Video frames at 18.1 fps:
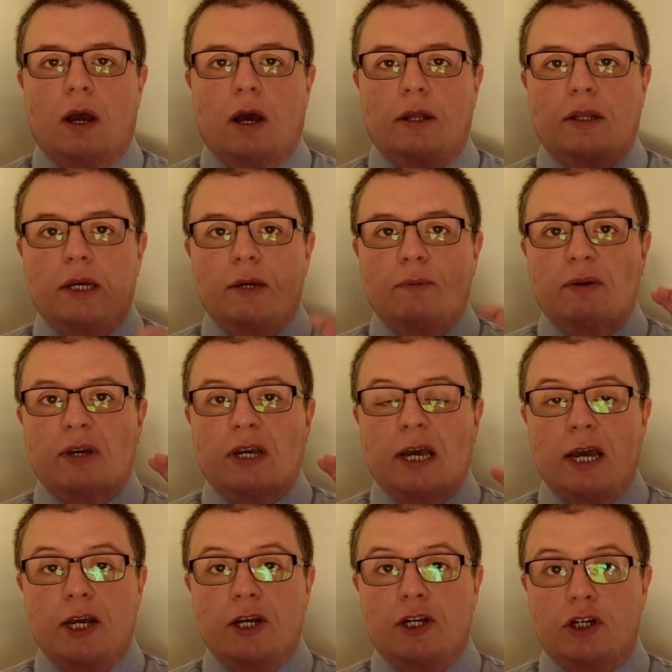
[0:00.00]
And the
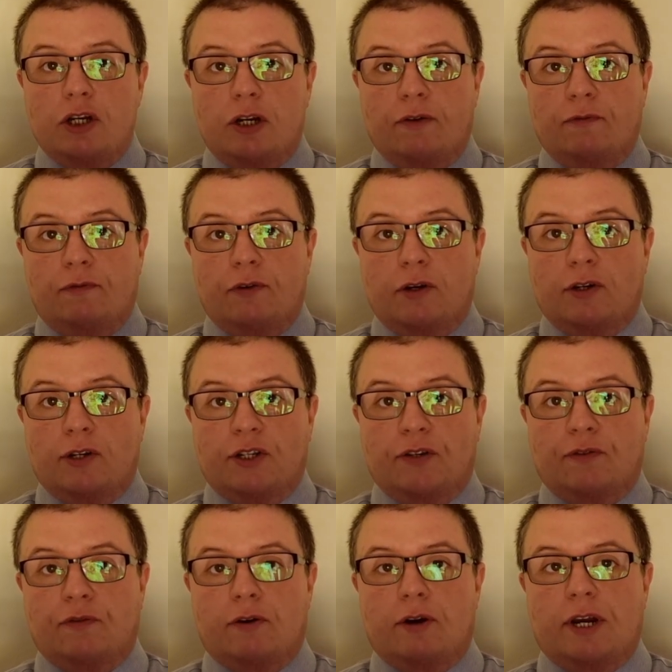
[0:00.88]
implication of
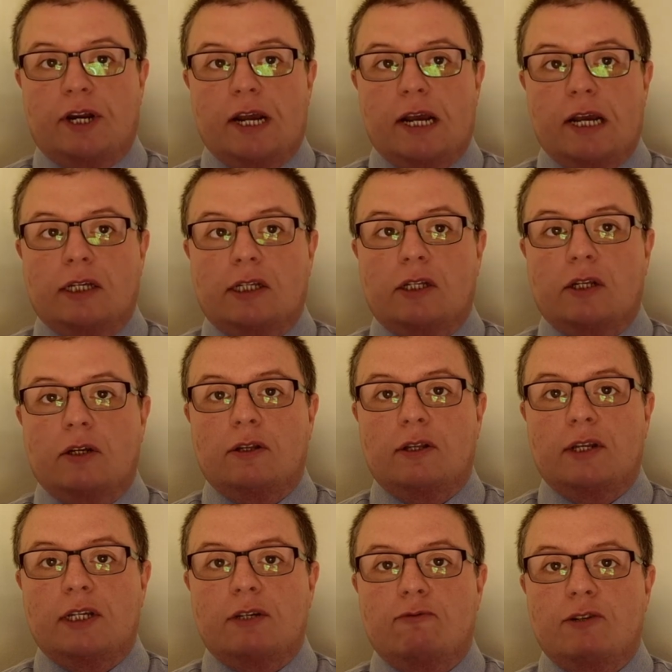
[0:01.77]
verse 3 is that
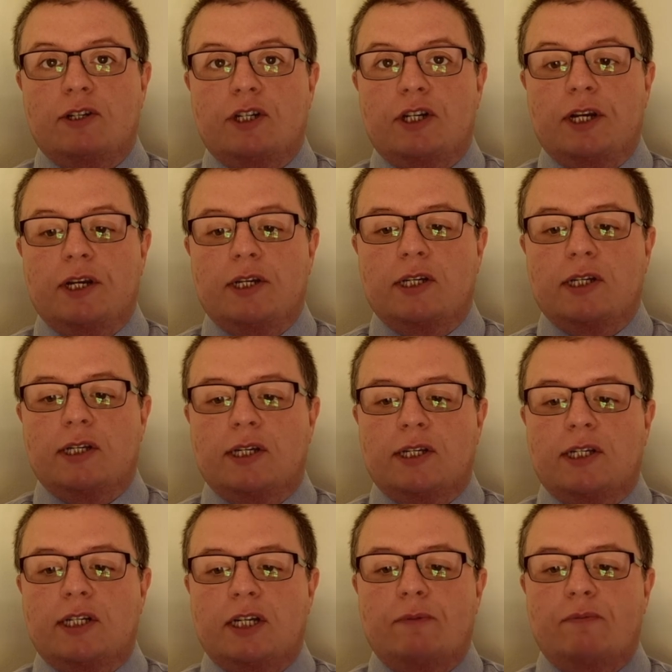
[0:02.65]
this was
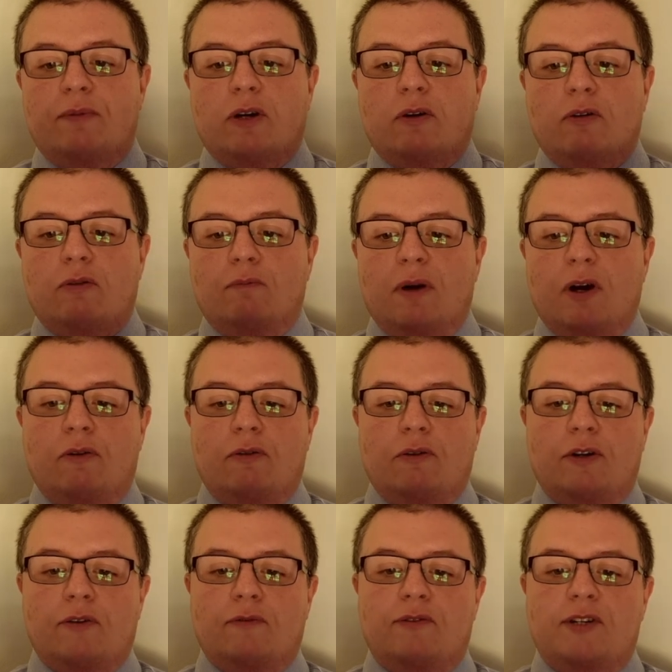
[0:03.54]
Jesus' typical
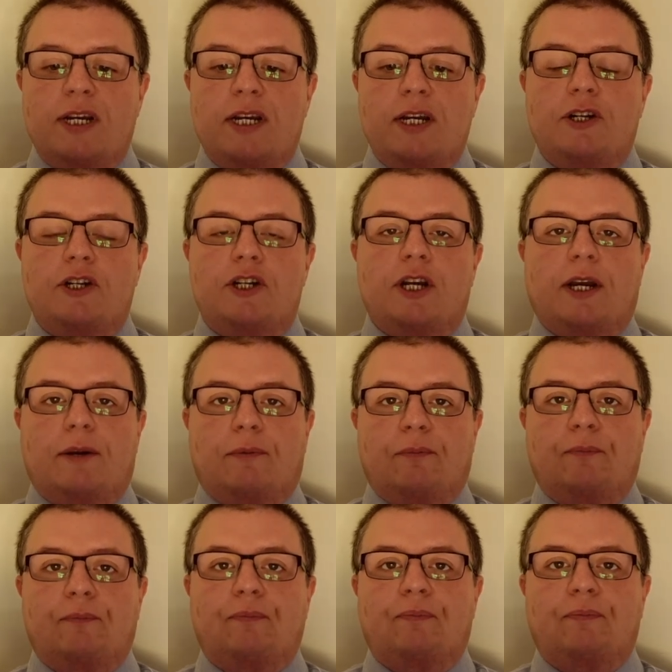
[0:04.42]
mode of teaching.